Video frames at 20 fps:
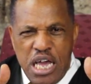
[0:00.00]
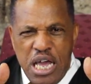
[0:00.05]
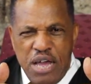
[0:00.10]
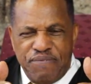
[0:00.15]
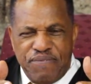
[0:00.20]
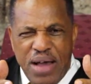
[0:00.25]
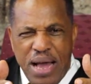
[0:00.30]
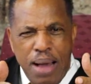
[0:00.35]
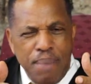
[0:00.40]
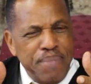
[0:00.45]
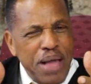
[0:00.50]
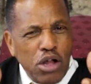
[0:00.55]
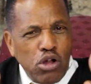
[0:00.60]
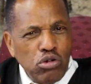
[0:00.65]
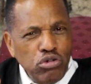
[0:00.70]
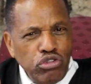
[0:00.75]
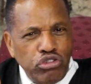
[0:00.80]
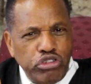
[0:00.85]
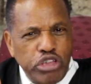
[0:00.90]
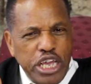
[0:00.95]
If I, am not
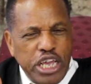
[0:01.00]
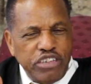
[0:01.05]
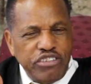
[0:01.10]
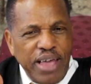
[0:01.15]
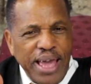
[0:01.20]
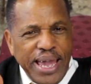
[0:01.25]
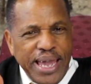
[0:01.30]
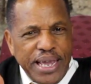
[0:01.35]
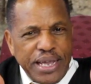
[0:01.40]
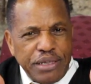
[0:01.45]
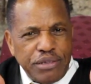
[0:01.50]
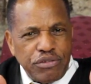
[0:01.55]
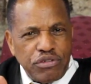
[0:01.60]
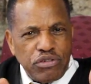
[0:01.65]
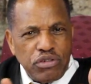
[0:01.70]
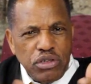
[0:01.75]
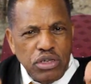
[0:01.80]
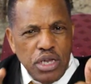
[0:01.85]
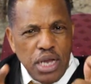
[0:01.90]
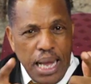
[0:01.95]
going to seek his
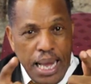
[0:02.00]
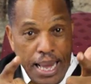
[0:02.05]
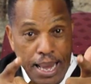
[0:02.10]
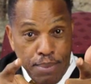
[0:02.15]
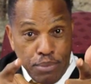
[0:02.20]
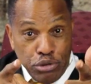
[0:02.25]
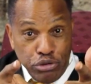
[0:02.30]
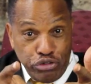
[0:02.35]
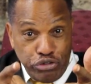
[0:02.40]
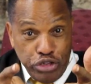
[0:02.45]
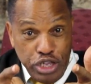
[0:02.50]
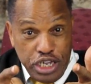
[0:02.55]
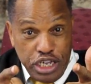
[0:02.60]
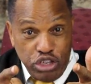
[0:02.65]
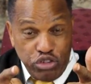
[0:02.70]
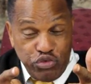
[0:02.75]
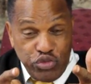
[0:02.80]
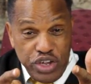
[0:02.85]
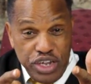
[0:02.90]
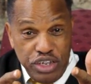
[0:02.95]
hands, I'm going to seek
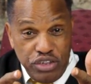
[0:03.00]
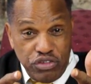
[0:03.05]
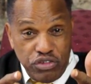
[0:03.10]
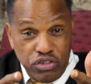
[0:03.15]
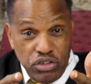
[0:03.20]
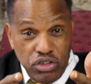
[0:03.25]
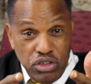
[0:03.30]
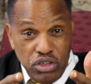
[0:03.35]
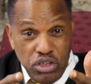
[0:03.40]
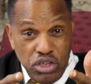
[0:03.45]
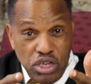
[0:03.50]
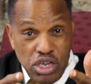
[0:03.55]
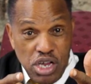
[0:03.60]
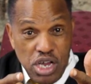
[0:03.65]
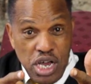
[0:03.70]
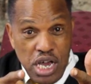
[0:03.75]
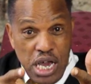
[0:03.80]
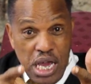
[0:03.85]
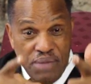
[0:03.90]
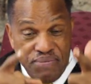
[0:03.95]
his face.
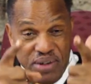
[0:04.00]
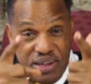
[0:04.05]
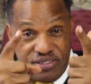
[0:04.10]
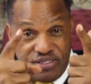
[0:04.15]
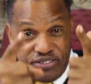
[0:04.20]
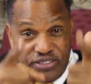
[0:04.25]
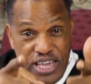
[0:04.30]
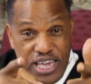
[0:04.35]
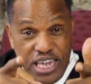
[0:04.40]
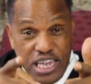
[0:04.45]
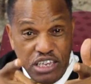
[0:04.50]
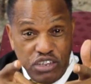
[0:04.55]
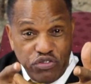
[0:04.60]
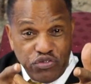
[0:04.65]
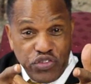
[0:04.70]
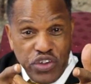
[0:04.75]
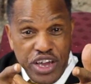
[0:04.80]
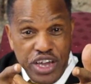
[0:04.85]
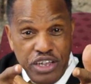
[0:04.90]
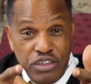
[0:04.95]
If I seek his
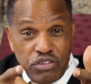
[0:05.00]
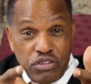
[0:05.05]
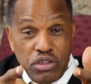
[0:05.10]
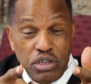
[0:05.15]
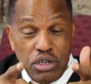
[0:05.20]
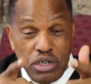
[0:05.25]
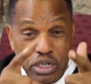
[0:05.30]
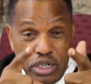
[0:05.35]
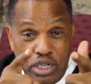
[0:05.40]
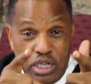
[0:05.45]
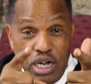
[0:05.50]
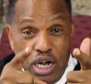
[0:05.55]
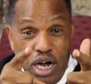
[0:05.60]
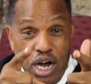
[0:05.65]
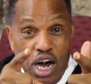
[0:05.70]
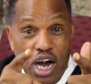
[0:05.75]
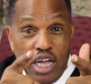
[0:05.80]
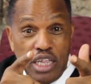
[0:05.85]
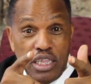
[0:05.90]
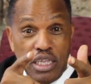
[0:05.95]
face,
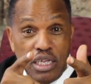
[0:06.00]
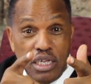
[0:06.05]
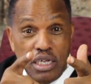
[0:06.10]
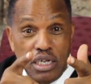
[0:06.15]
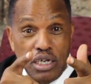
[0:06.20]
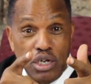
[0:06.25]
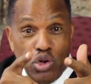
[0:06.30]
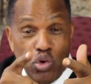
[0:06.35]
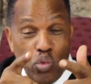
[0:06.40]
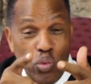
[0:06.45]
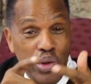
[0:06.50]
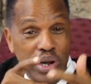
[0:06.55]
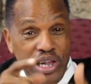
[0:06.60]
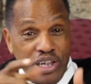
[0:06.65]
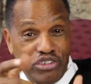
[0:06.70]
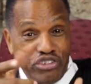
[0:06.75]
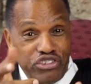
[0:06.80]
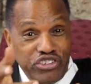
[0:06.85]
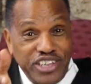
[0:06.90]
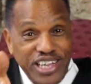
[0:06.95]
God will
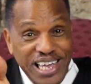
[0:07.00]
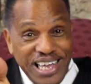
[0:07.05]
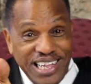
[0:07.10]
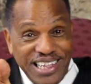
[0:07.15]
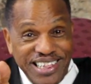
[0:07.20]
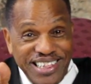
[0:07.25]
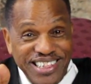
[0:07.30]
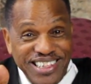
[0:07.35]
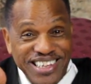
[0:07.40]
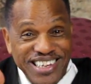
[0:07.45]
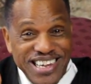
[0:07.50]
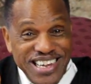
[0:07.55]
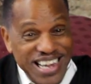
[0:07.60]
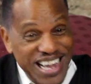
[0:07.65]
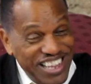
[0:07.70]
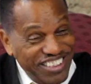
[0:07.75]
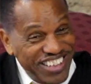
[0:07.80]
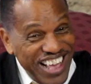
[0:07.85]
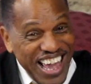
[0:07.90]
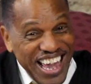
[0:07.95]
extend
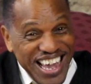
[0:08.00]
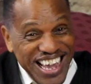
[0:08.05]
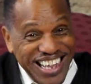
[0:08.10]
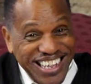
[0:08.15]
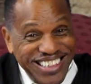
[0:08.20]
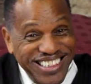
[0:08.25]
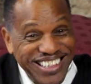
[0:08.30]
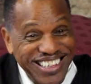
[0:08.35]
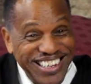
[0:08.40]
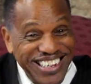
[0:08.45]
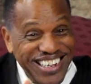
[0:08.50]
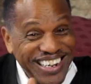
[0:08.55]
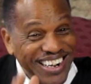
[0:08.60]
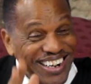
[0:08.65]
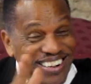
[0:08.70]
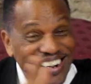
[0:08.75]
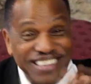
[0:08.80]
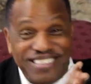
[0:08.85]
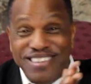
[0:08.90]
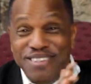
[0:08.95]
his hand.
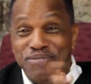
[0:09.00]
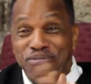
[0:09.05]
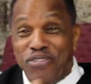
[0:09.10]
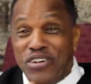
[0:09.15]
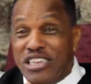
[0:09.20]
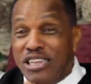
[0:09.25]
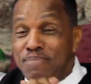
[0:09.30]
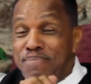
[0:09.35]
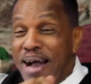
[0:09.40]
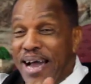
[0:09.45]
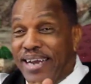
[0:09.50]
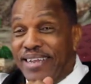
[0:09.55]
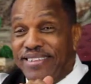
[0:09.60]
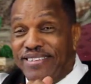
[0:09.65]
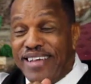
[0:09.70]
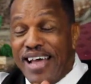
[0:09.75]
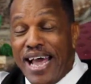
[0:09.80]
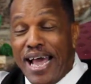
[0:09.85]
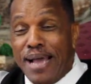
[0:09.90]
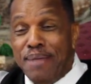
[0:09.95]
Listen, friends, I'm out
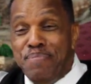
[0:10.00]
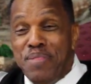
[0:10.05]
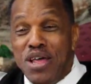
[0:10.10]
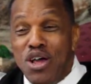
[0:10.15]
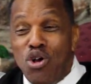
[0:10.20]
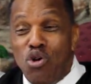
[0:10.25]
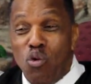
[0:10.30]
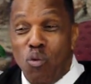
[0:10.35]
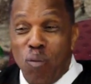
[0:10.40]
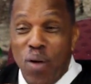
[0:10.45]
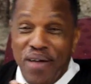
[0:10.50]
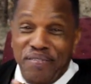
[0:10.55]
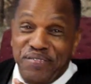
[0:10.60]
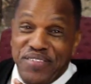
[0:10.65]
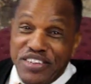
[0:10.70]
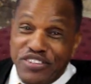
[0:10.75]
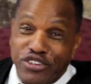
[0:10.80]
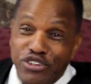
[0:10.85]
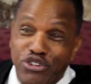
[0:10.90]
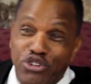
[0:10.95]
of time. Well,
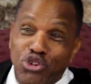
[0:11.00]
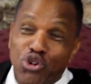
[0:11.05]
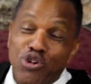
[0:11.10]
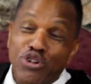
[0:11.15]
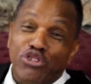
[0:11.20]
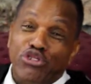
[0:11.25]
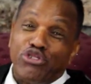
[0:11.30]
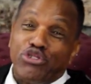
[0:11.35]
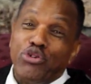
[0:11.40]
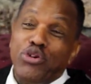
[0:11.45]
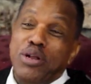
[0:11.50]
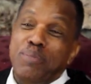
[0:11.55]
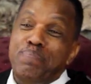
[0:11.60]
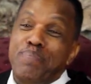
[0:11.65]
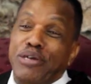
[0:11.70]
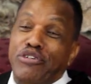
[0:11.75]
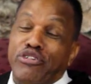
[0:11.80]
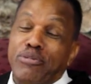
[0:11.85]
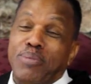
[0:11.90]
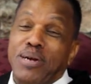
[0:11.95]
this is yours truly,
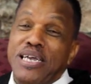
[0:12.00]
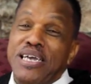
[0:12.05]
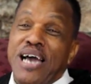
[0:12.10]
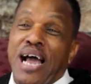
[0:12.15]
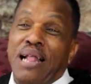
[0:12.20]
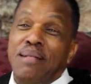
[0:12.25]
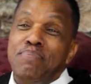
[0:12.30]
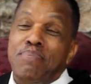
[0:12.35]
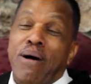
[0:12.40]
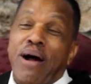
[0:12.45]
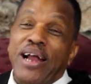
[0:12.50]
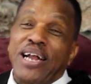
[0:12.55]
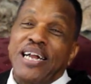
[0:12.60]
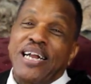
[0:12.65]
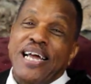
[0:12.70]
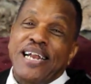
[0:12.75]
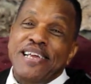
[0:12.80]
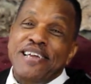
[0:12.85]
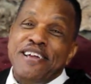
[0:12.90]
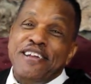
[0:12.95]
Bishop Leon
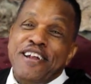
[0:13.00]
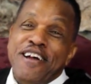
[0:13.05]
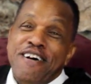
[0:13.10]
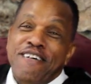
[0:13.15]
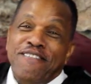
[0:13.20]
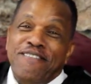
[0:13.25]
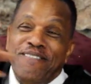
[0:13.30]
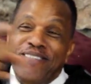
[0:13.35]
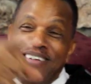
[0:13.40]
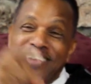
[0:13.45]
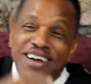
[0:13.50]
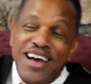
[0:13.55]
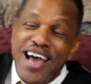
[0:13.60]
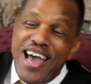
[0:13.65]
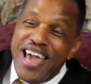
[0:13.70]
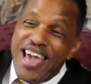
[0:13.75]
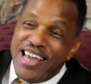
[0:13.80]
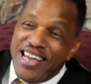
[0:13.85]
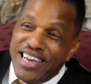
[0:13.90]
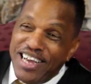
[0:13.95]
Martin, letting you know
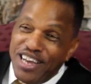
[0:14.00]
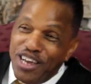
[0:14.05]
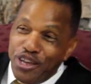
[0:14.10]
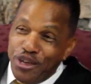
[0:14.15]
Hey,